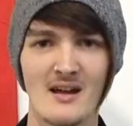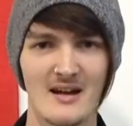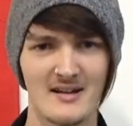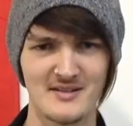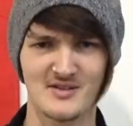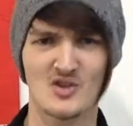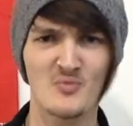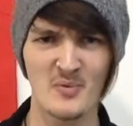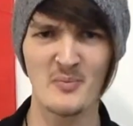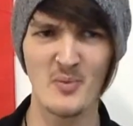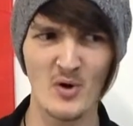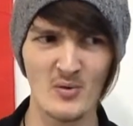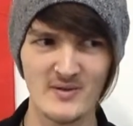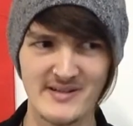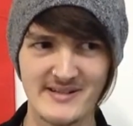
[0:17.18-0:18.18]
I got super
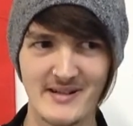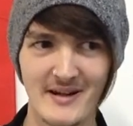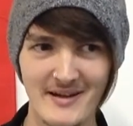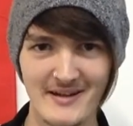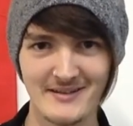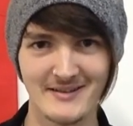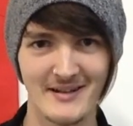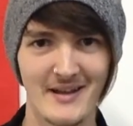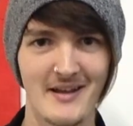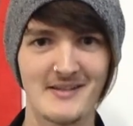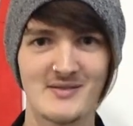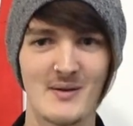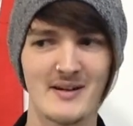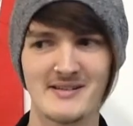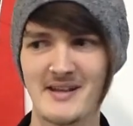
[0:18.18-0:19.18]
bored with studying today,
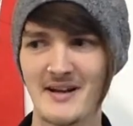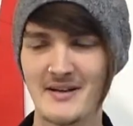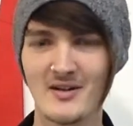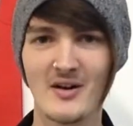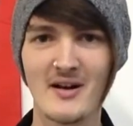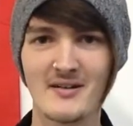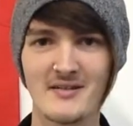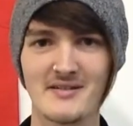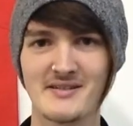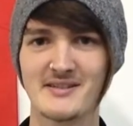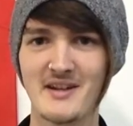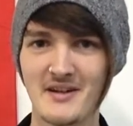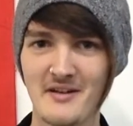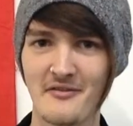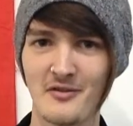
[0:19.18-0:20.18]
so I decided to go down to the
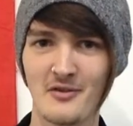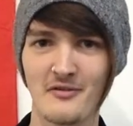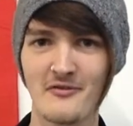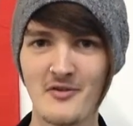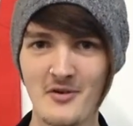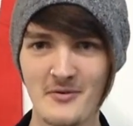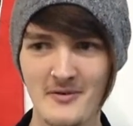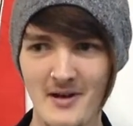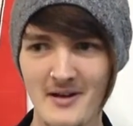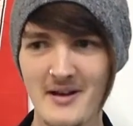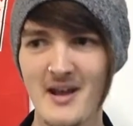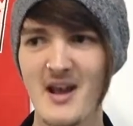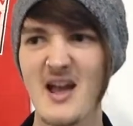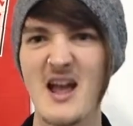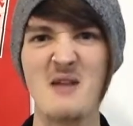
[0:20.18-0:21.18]
Sunny for a food run,
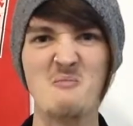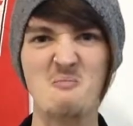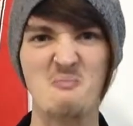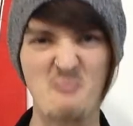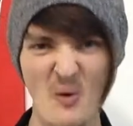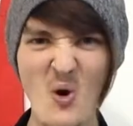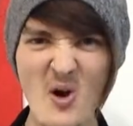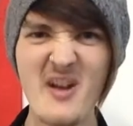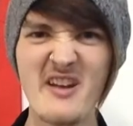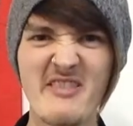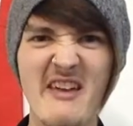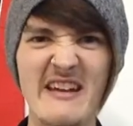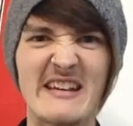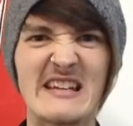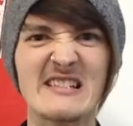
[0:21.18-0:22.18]
and boy, did
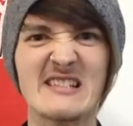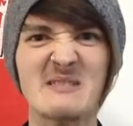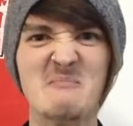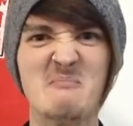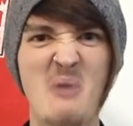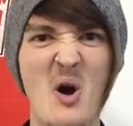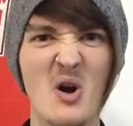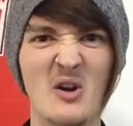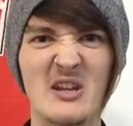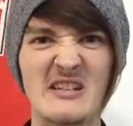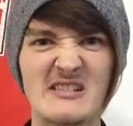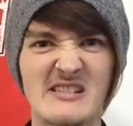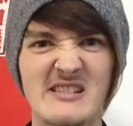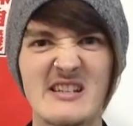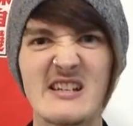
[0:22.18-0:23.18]
they get some
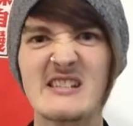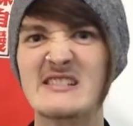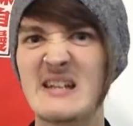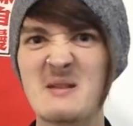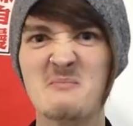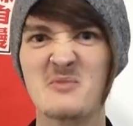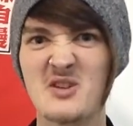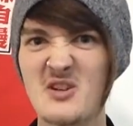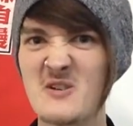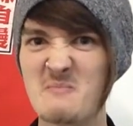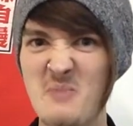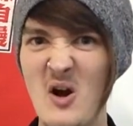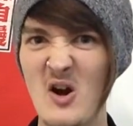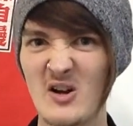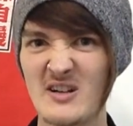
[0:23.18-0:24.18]
bargains. Damn
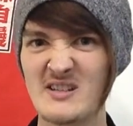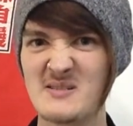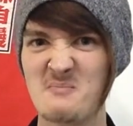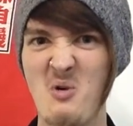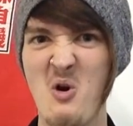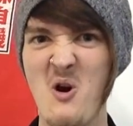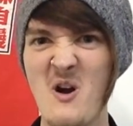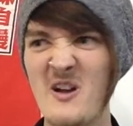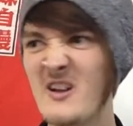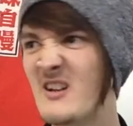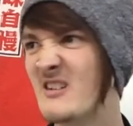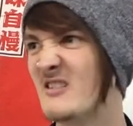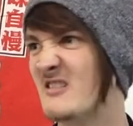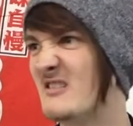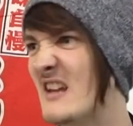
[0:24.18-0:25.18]
good bargains, boy.
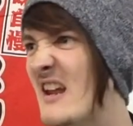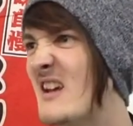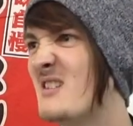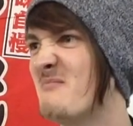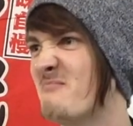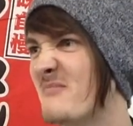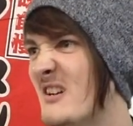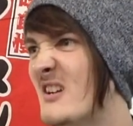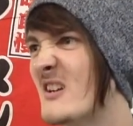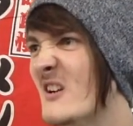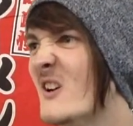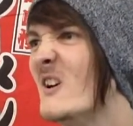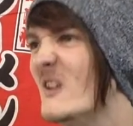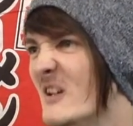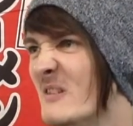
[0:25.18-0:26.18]
Damn
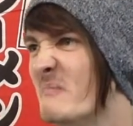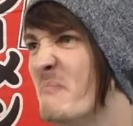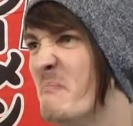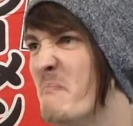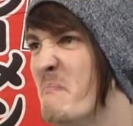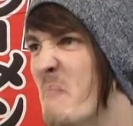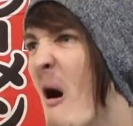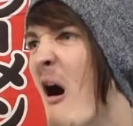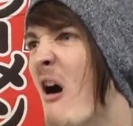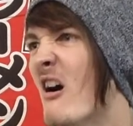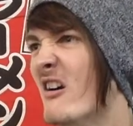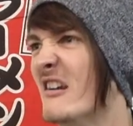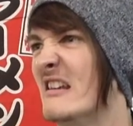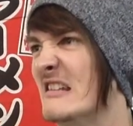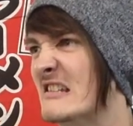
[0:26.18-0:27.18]
good
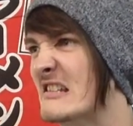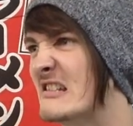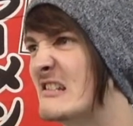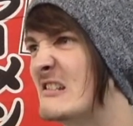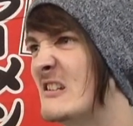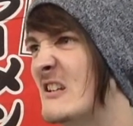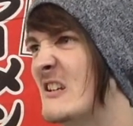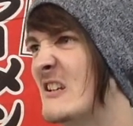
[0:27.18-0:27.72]
bargains.